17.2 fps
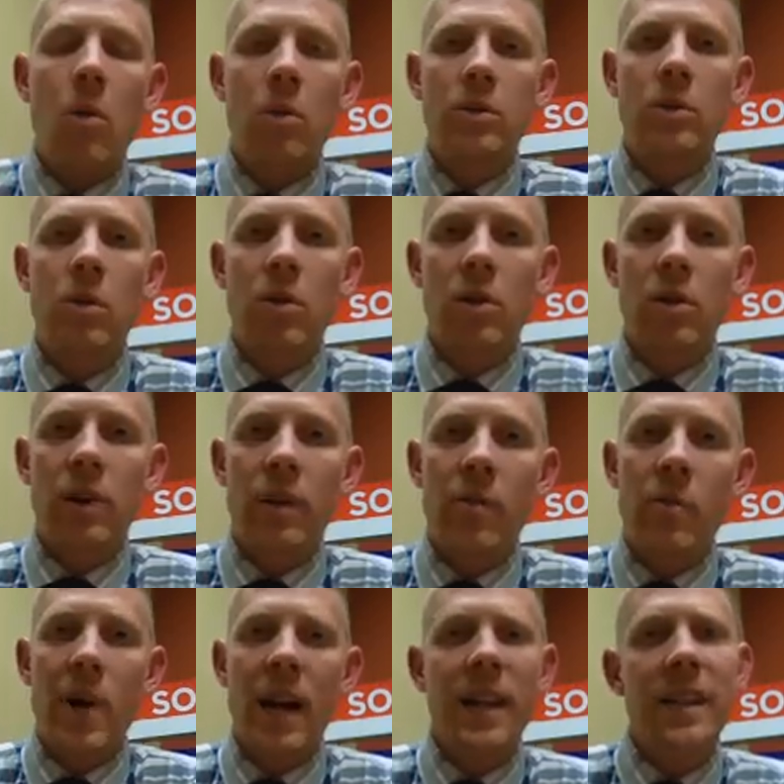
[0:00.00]
What's going
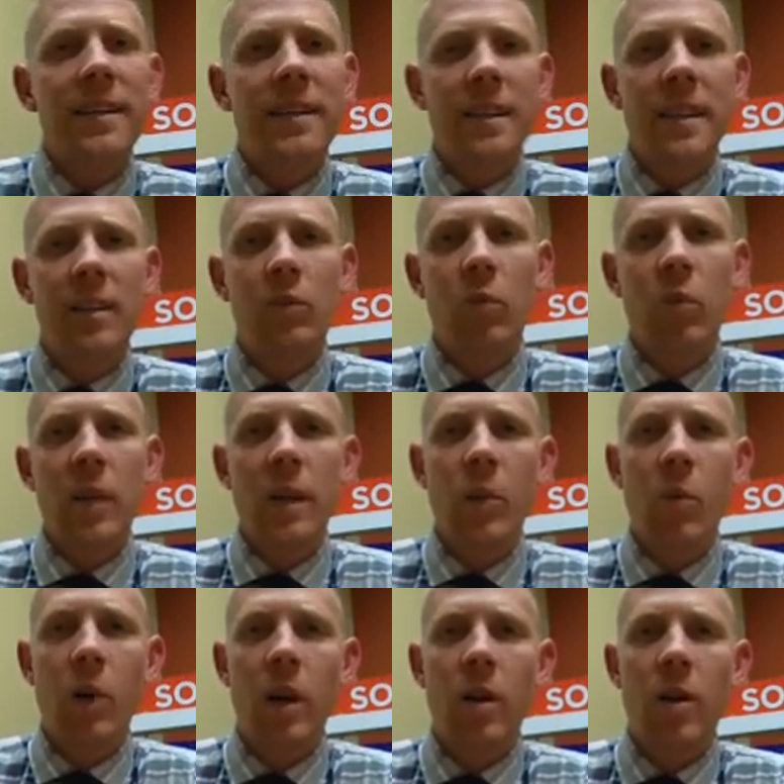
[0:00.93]
on, everybody? This
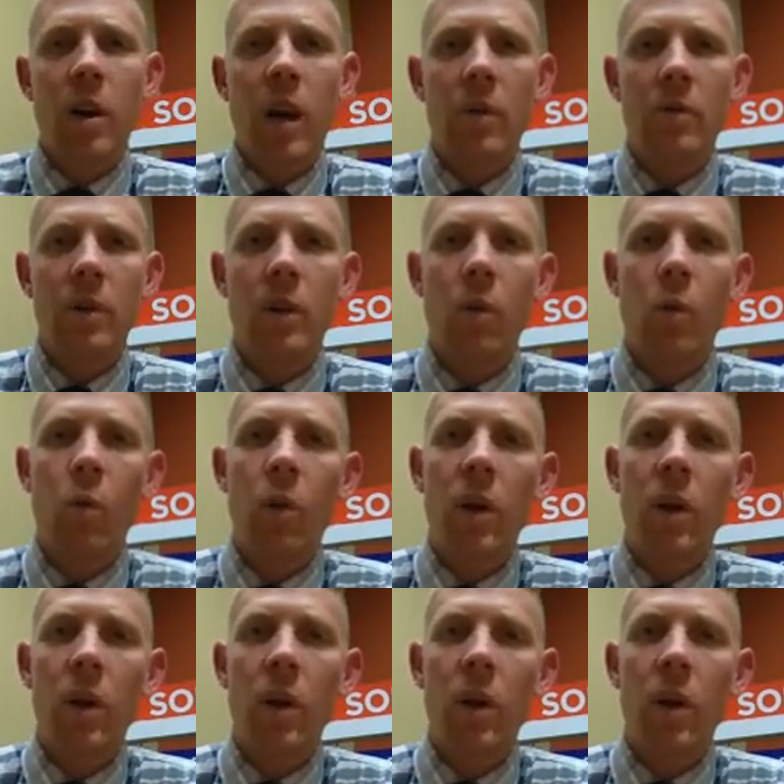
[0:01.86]
week we are covering